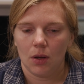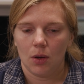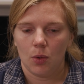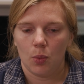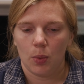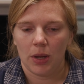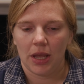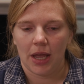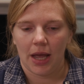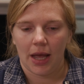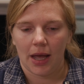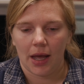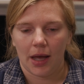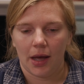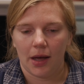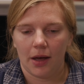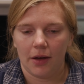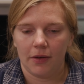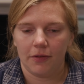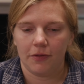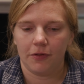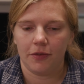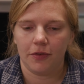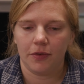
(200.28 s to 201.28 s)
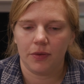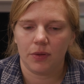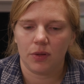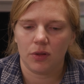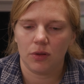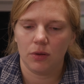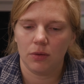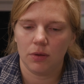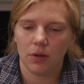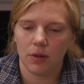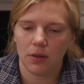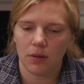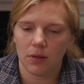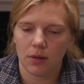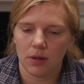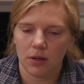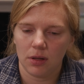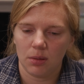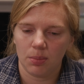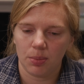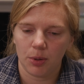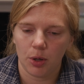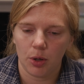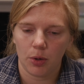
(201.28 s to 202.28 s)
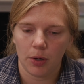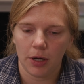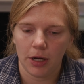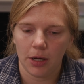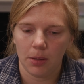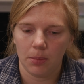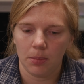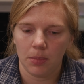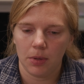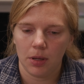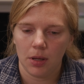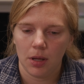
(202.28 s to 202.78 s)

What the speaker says: We have students in the program.